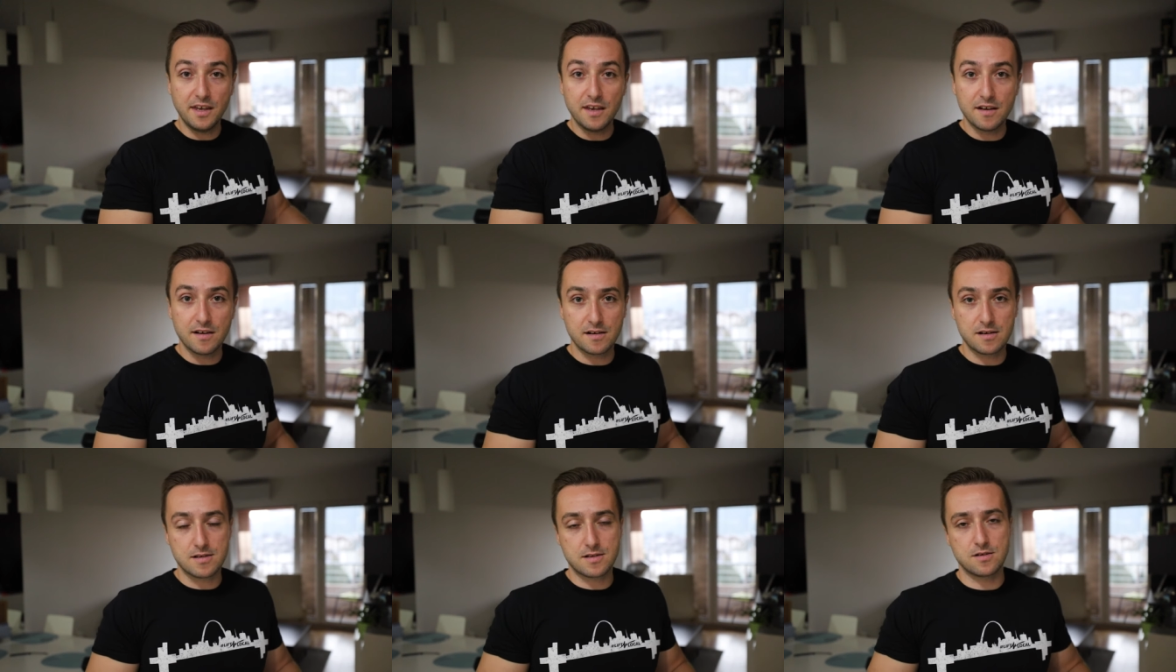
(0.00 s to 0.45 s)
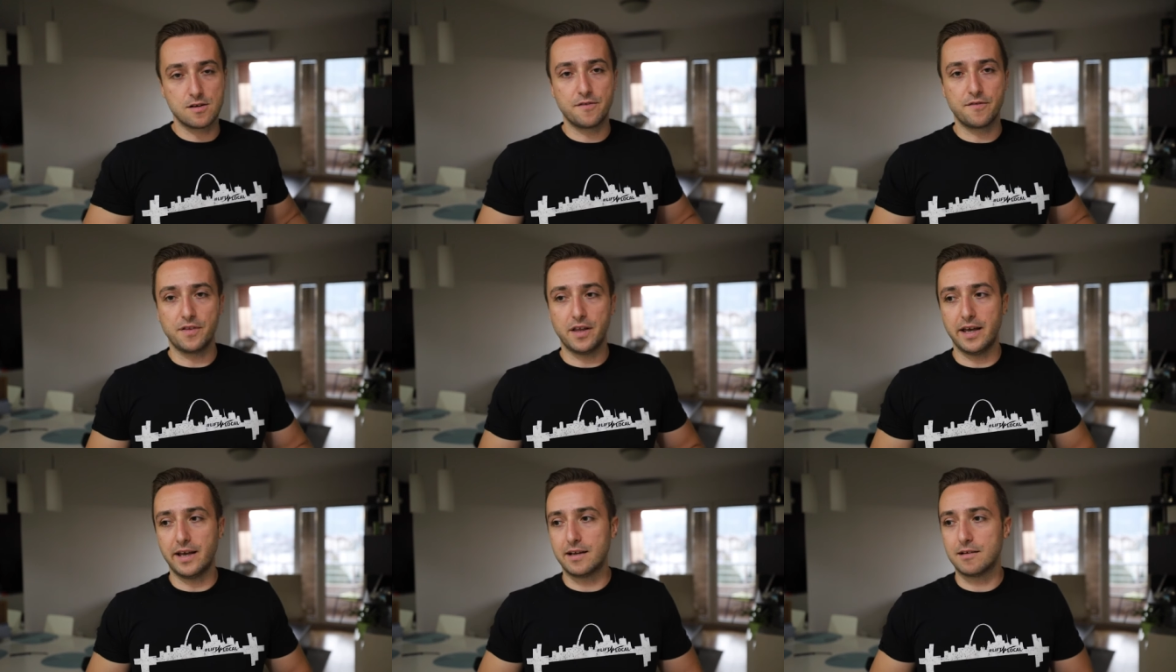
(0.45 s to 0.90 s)
years
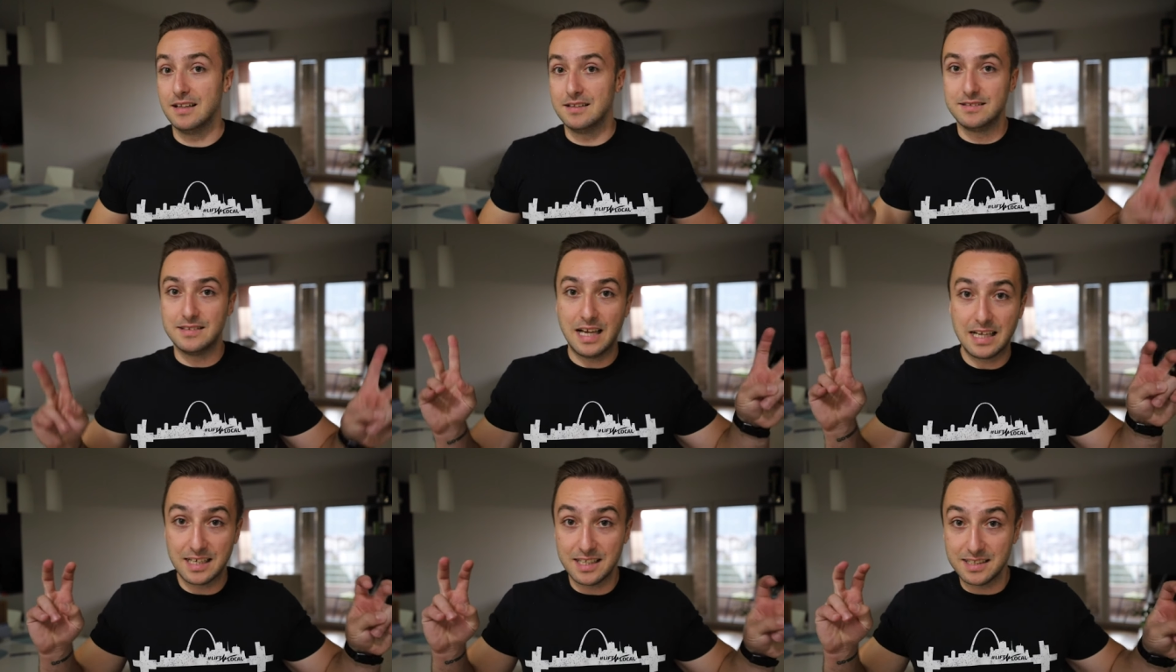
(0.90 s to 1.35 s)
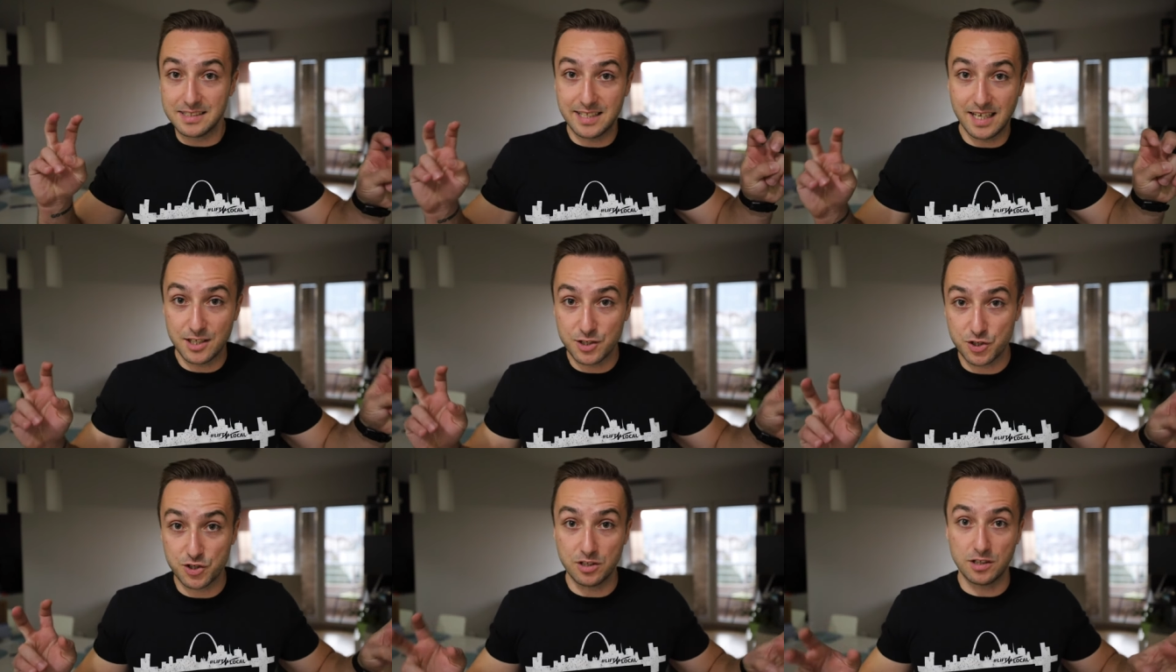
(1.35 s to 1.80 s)
of like not
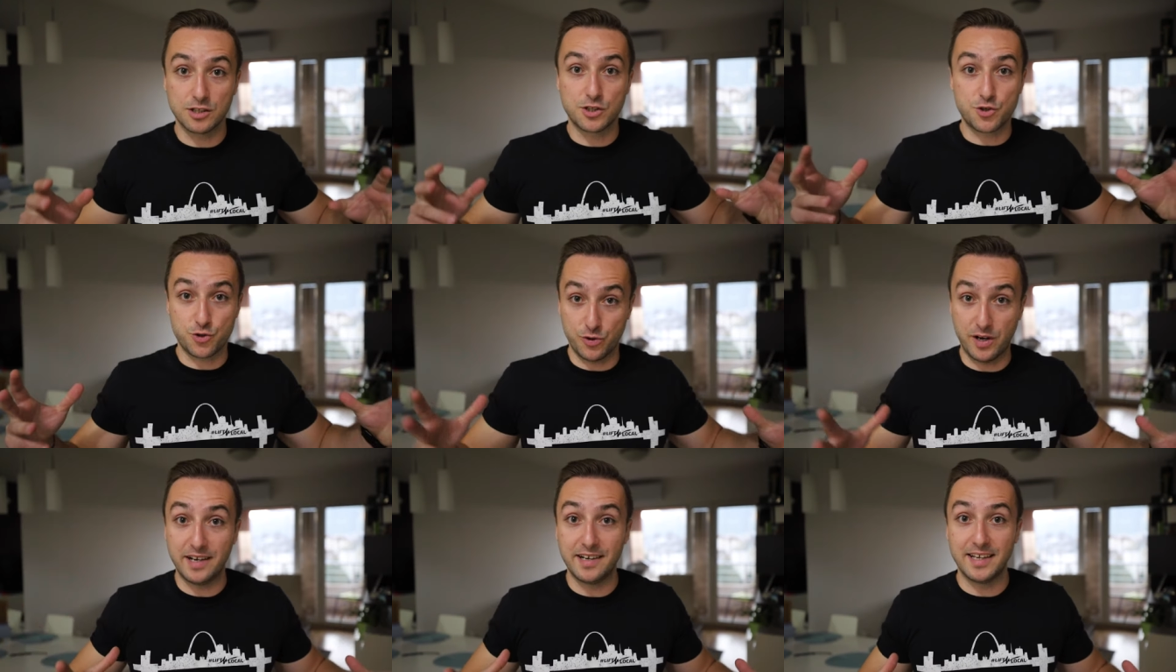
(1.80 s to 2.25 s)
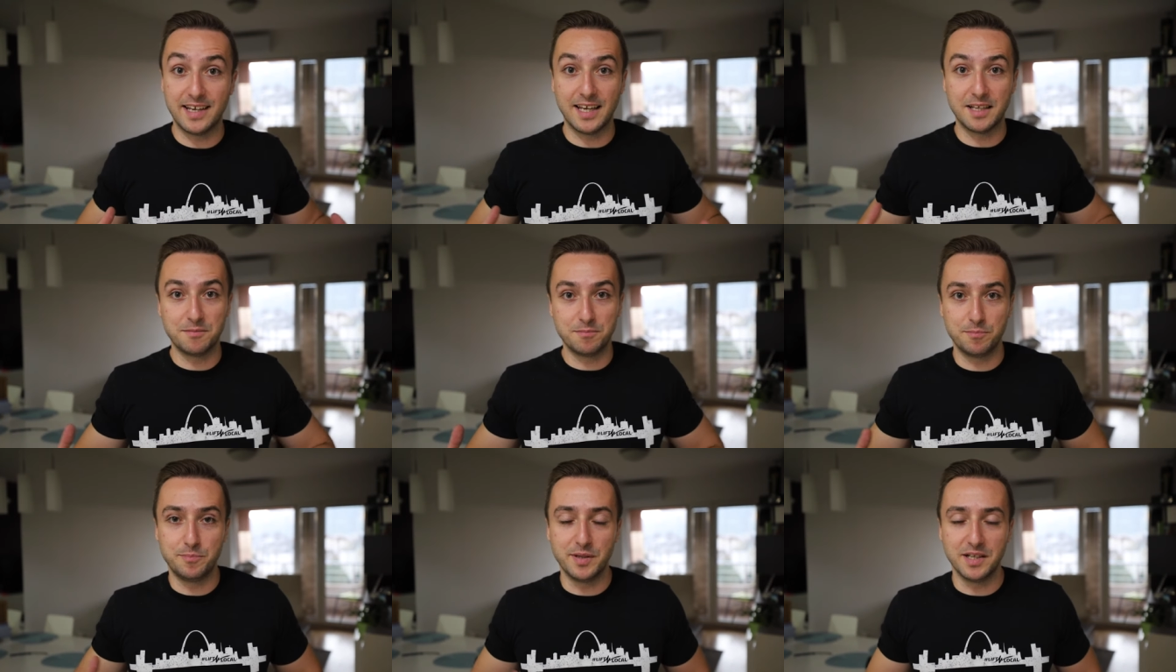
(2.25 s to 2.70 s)
intentional training
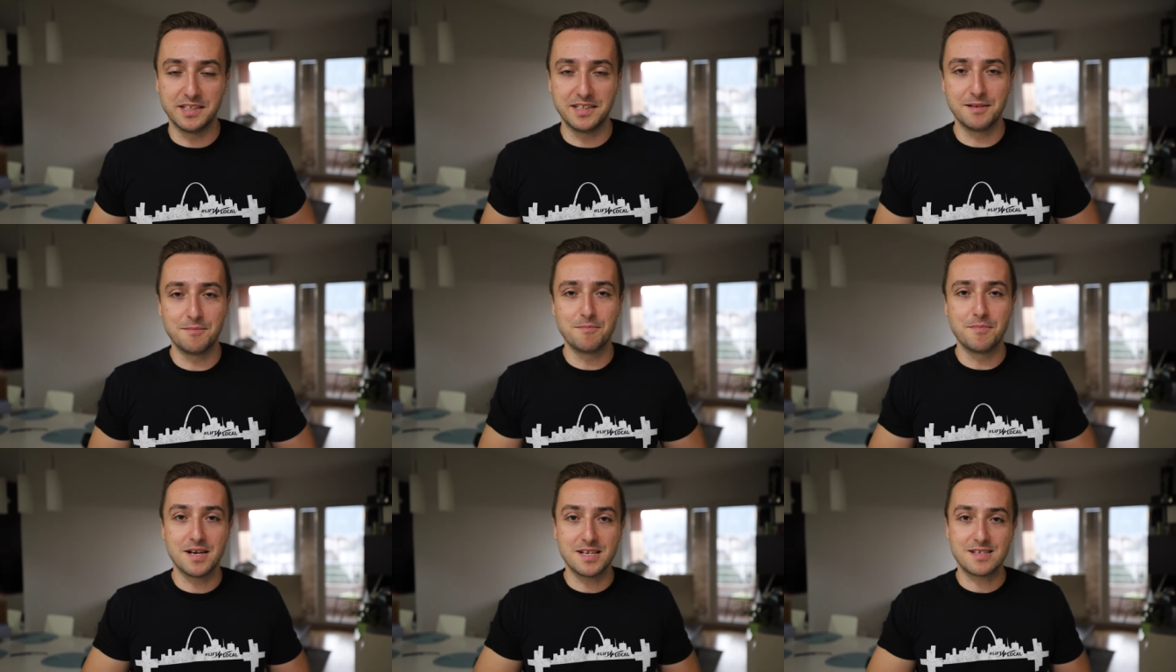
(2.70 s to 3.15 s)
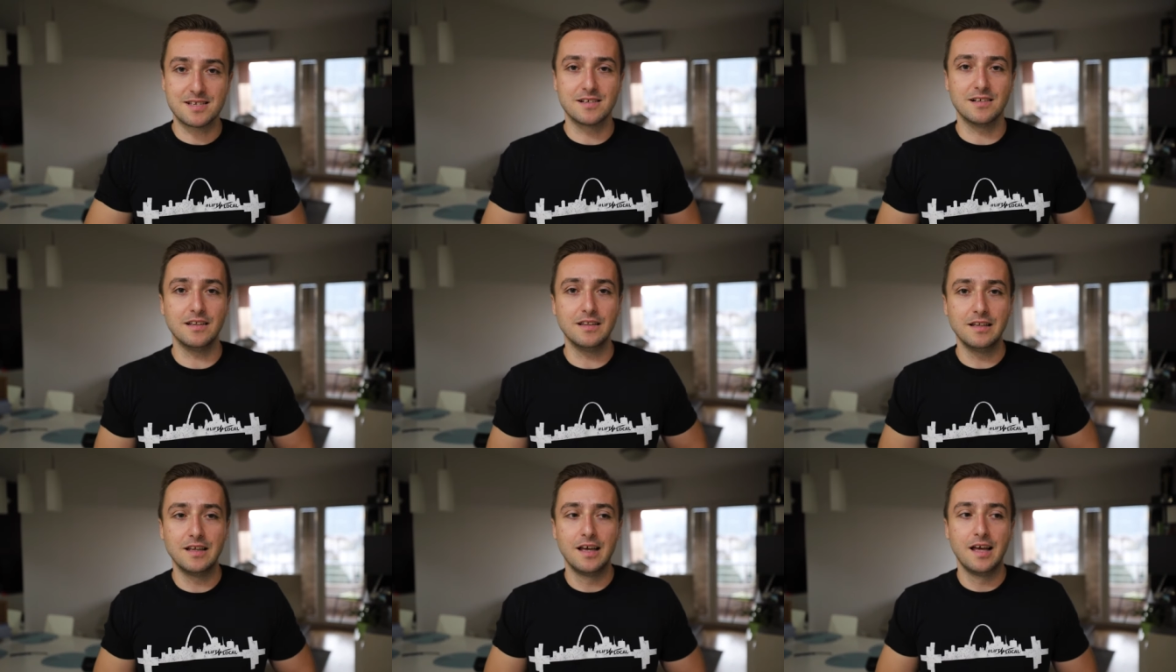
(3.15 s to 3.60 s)
and building
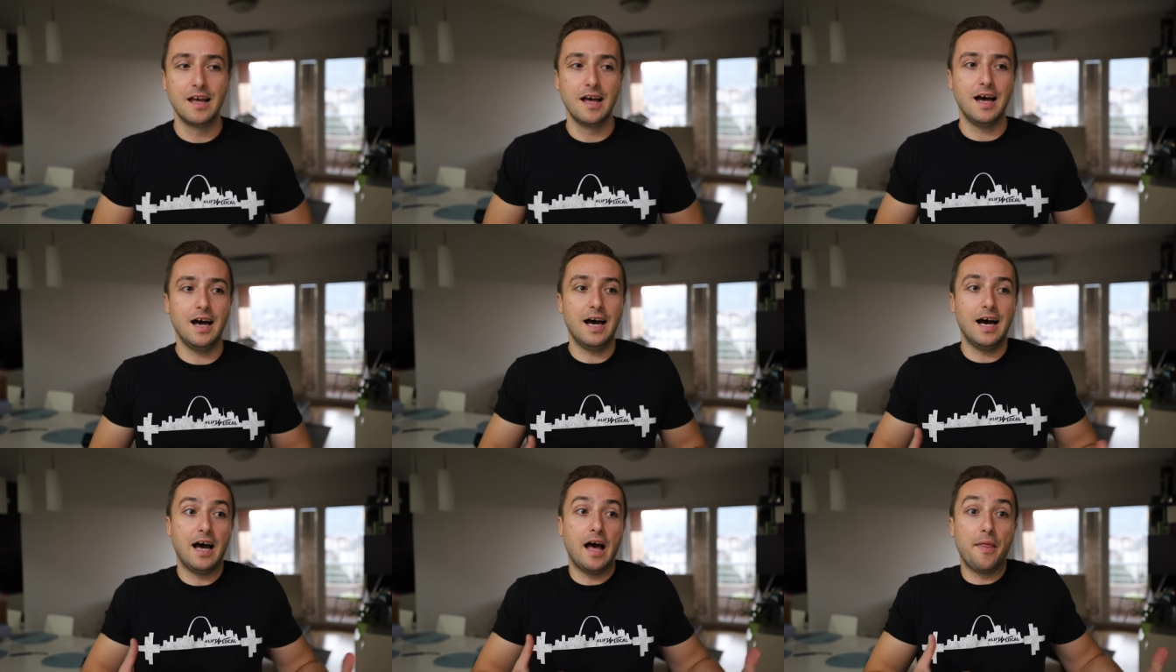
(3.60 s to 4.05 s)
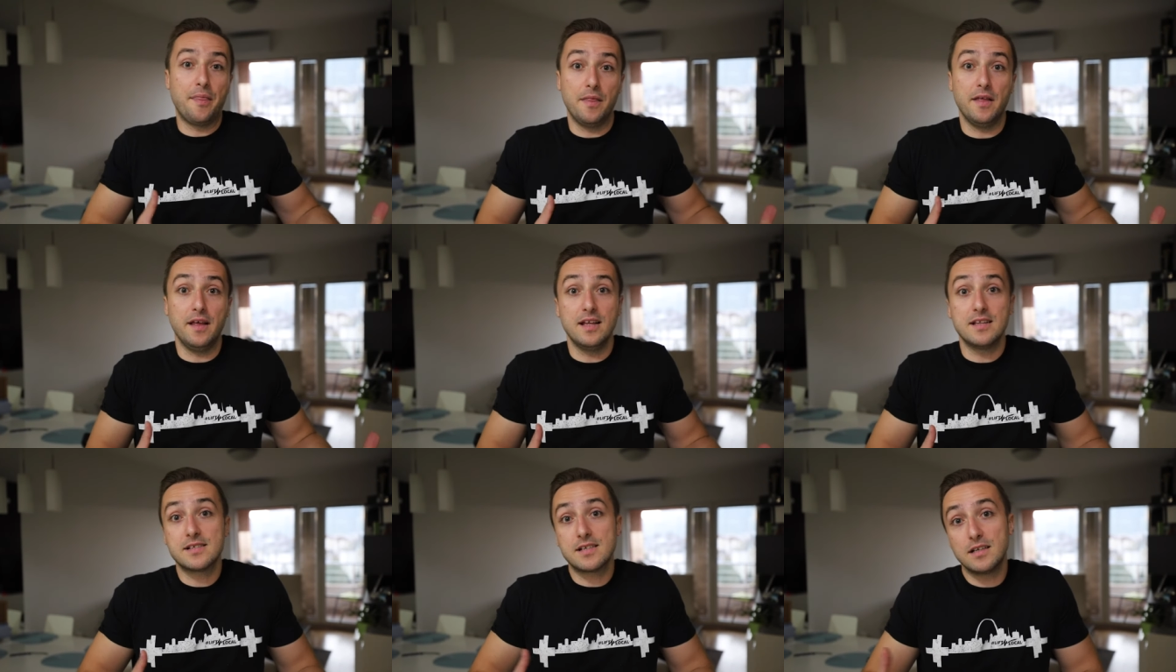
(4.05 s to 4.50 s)
muscle, uh,
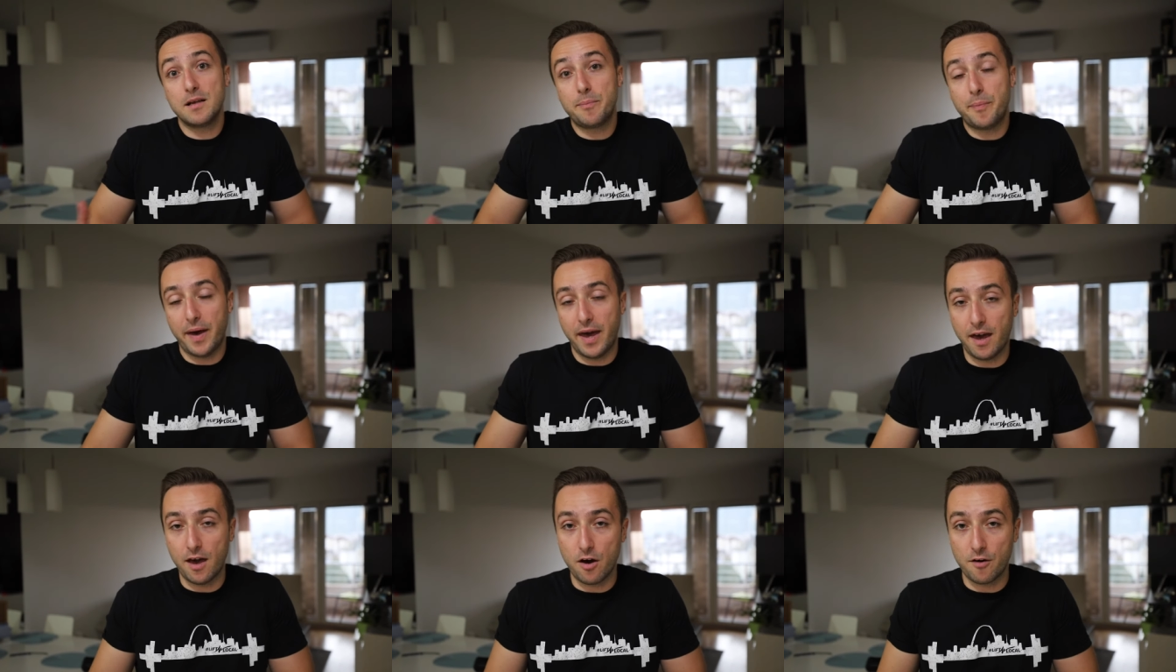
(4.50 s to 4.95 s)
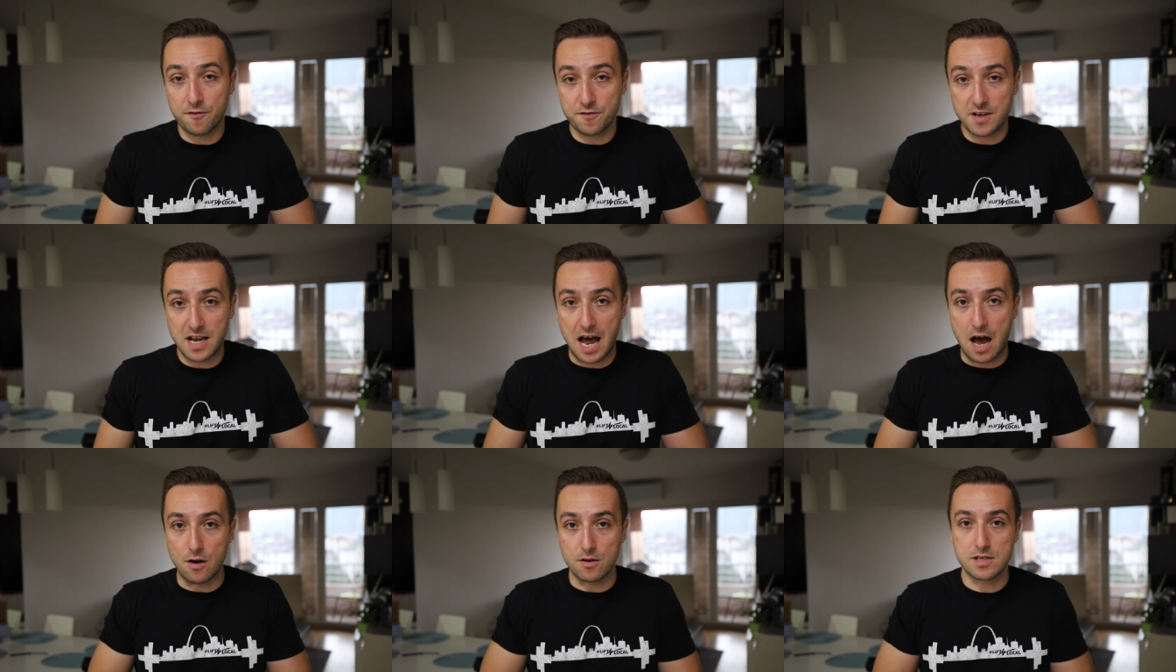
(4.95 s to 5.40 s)
it's gonna pay off
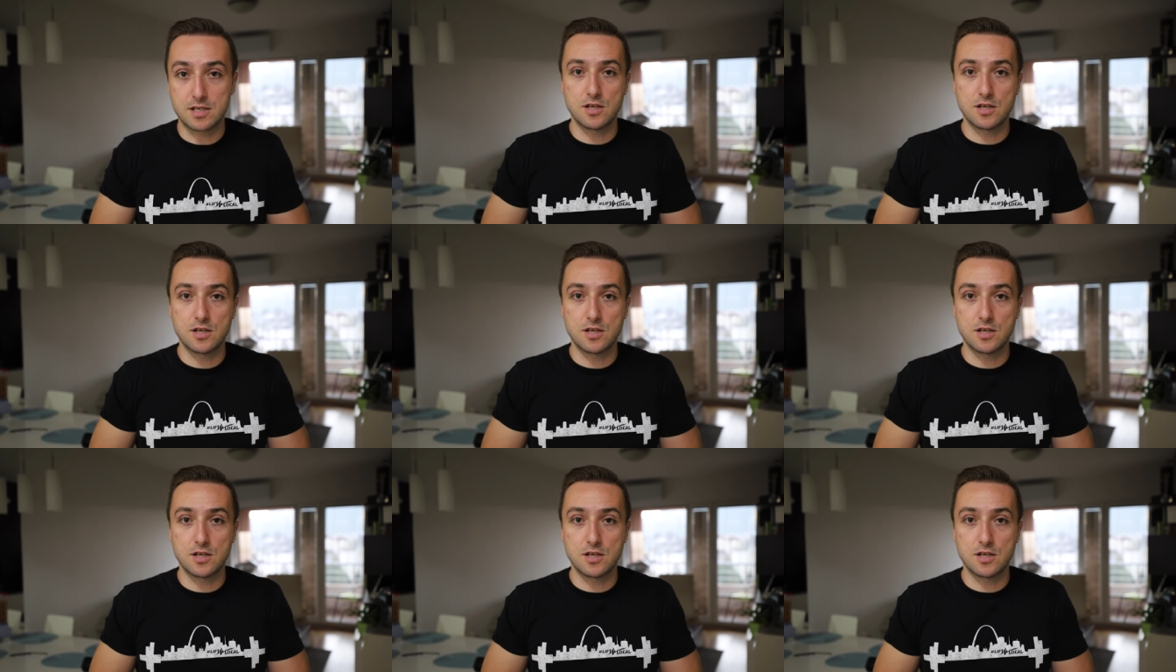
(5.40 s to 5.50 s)
now.